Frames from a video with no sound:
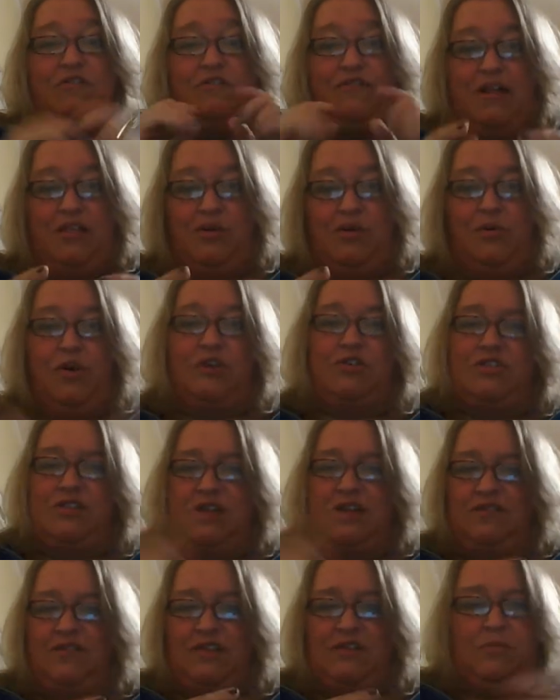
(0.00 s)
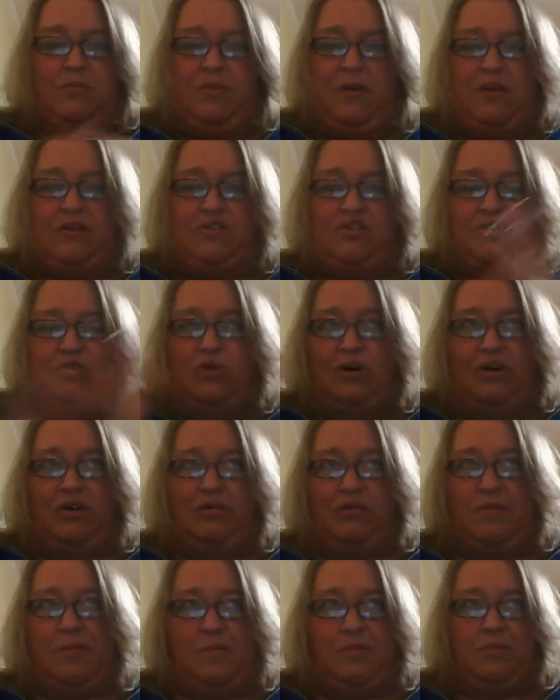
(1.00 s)
Follow her. She's got a Facebook page too. I
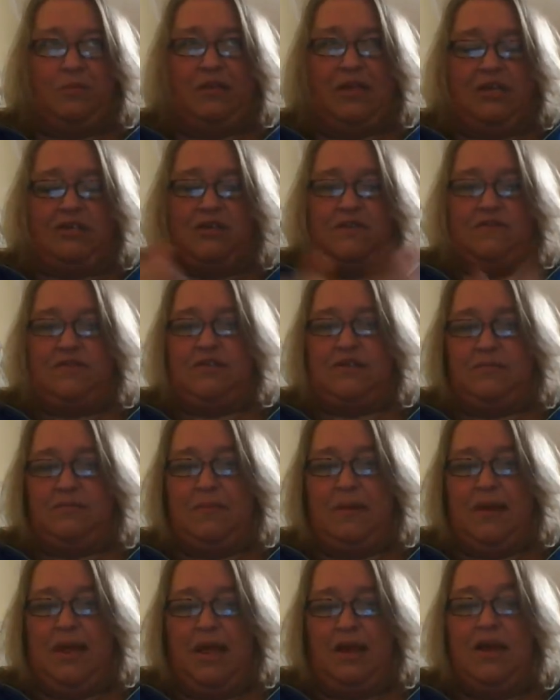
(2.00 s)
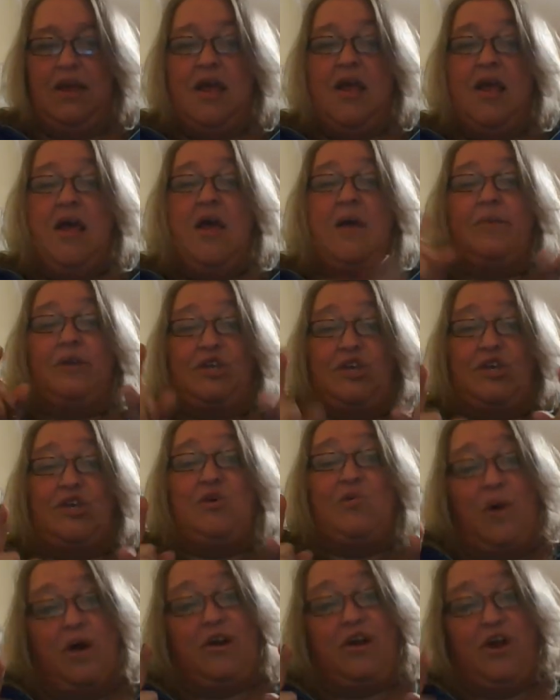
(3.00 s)
don't remember what that is off the top of my head, but
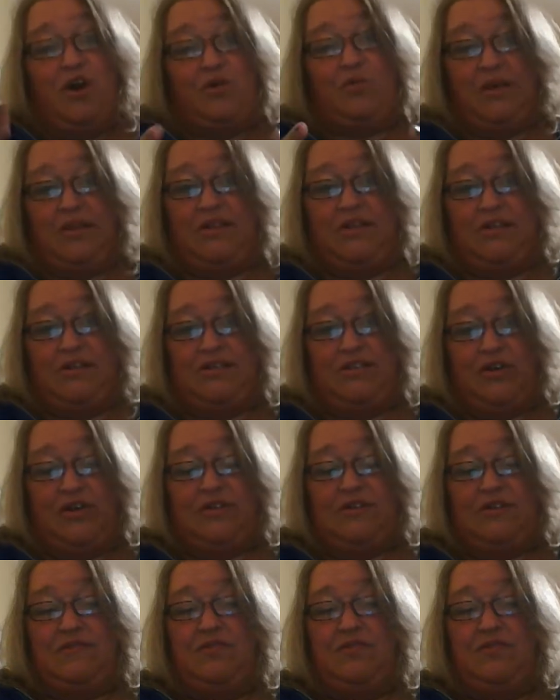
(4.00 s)
you want to go read this series.